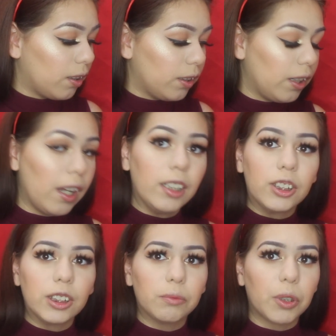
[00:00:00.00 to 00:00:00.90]
So yeah, we're
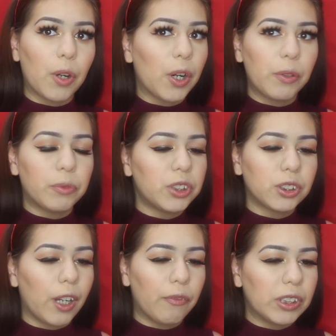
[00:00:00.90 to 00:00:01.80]
just
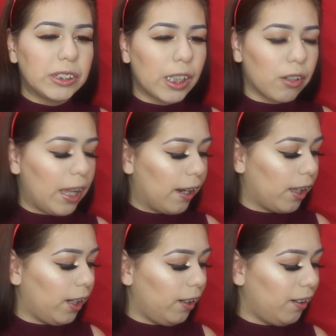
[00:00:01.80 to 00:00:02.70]
going for a subtle
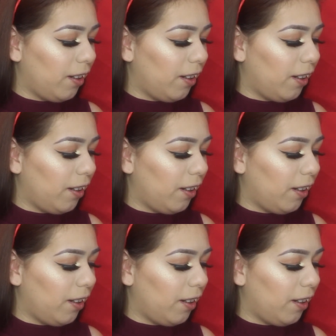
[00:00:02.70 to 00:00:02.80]
highlight.